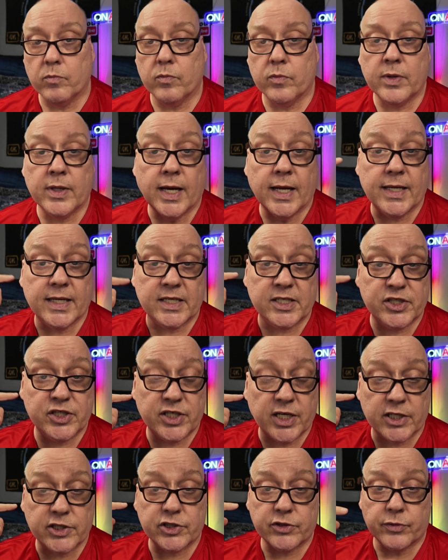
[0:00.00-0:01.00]

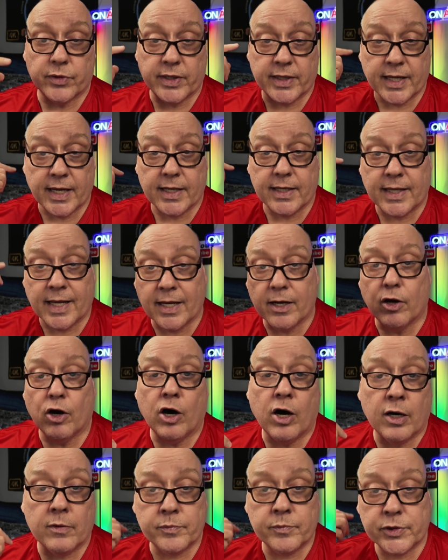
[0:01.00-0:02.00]
accessory, that
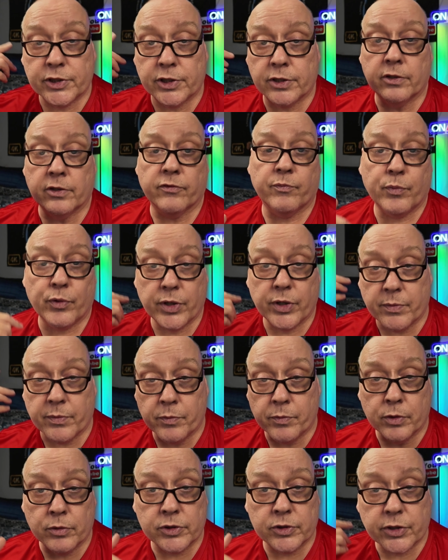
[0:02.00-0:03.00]
option of putting
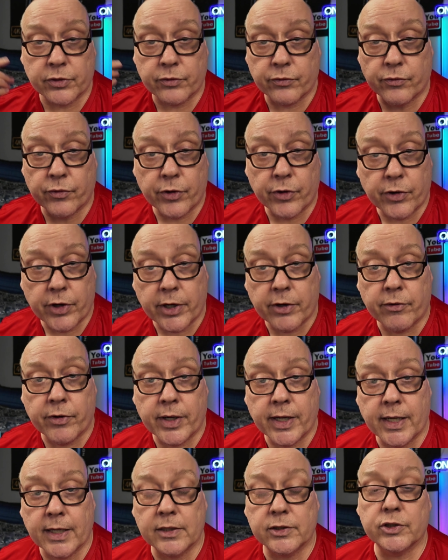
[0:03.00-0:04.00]
music through your hearing
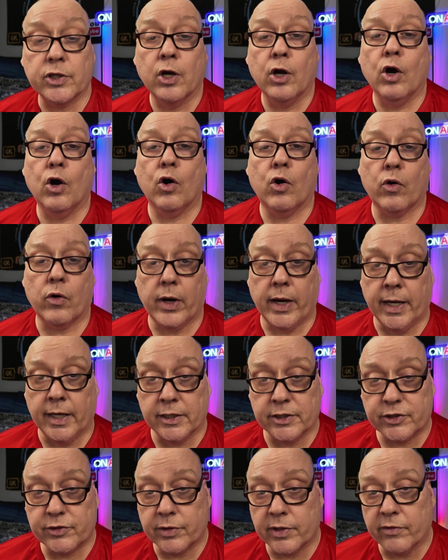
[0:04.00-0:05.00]
aids or
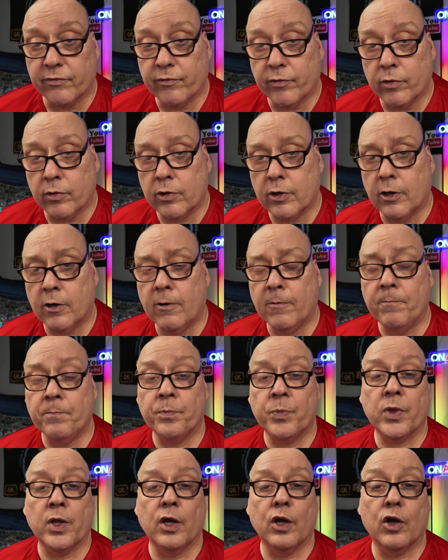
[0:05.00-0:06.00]
answering a phone call,
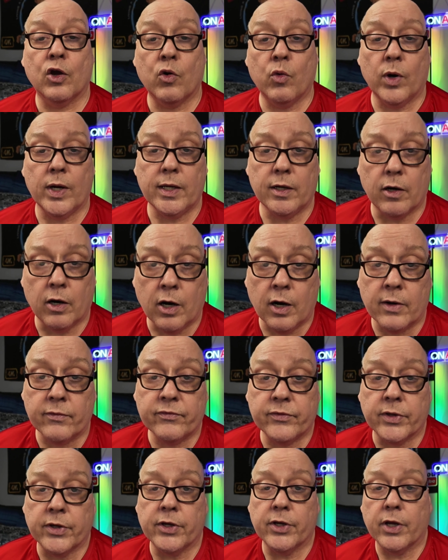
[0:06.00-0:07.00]
quite
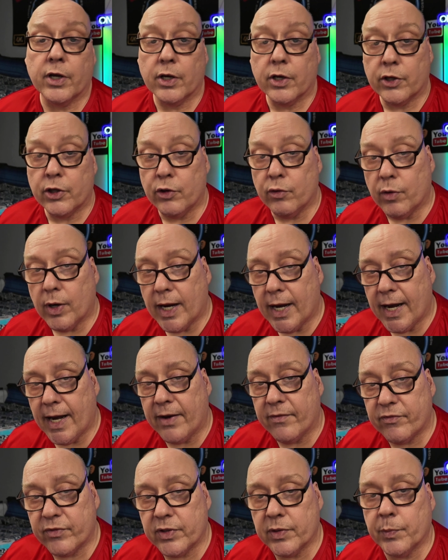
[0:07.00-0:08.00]
often you
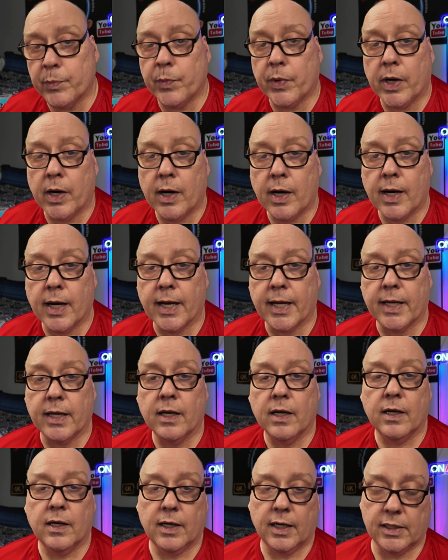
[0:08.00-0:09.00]
have to buy
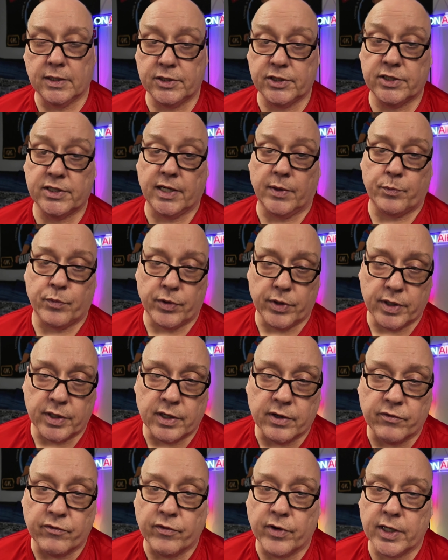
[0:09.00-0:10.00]
a separate
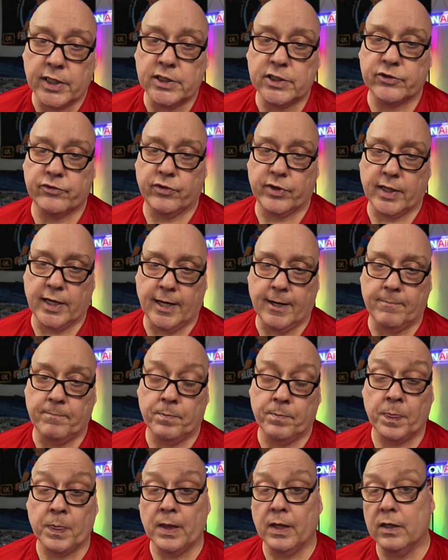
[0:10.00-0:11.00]
device for that.
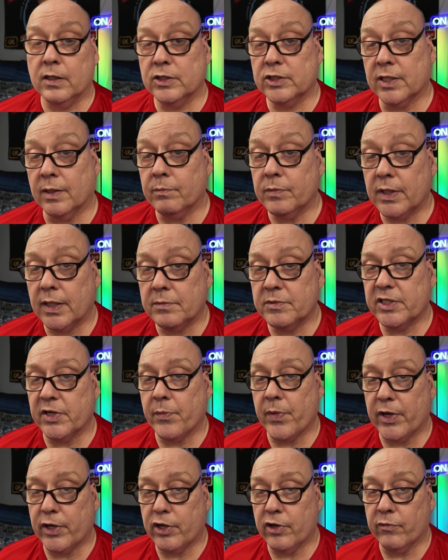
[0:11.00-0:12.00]
Sometimes they
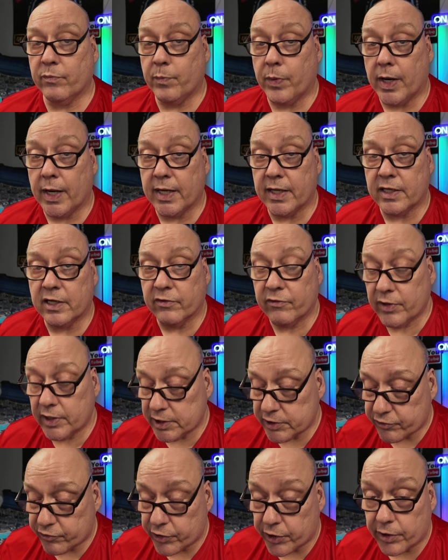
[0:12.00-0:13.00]
make you buy a device
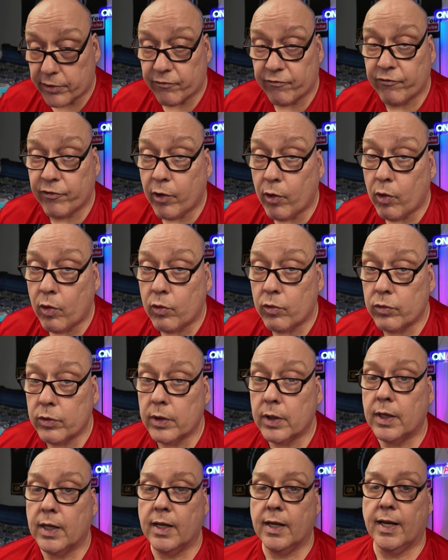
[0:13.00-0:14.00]
for your phone,
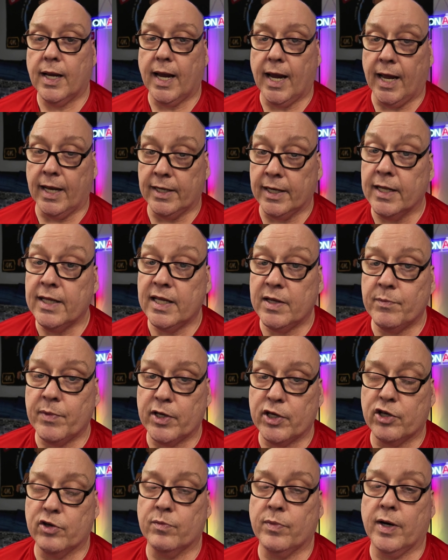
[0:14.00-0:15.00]
and then they make
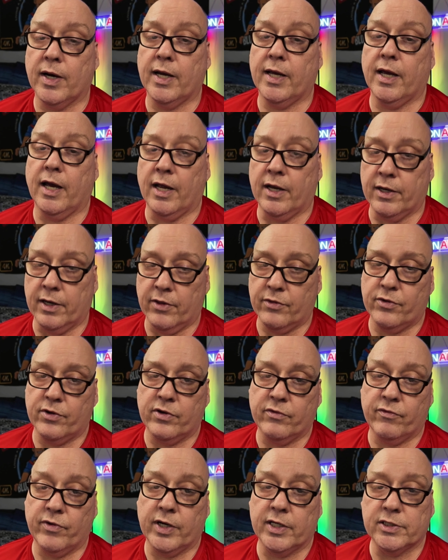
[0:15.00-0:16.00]
you buy another
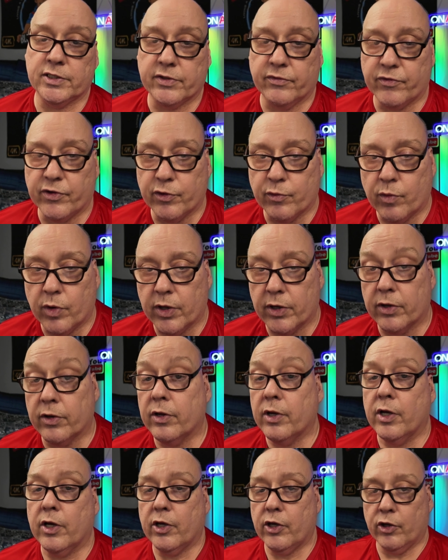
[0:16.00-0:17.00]
device if you want to,
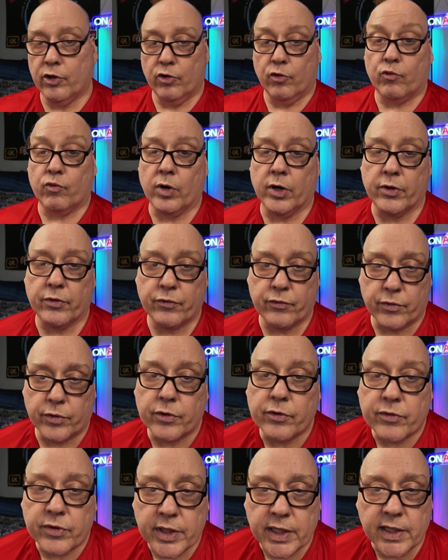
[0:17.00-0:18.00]
you know, run it through your
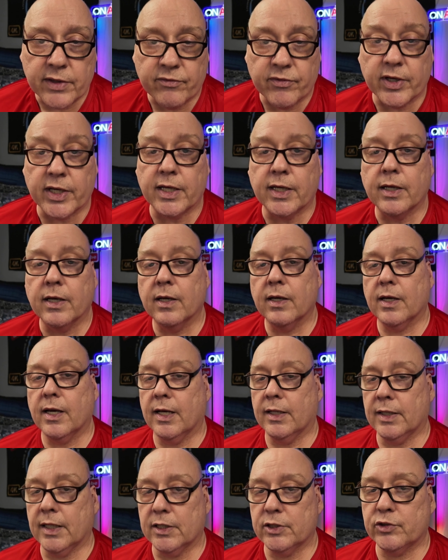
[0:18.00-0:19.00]
TV and
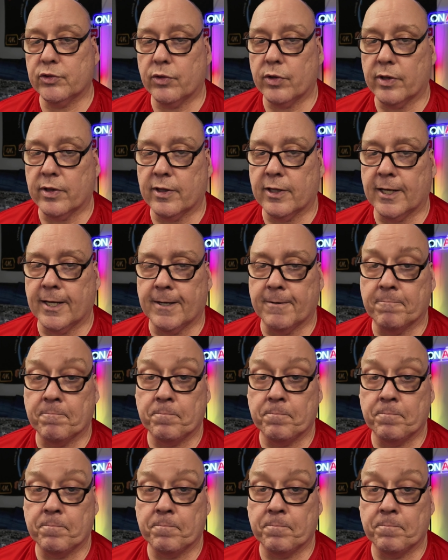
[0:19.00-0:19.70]
that sort of thing.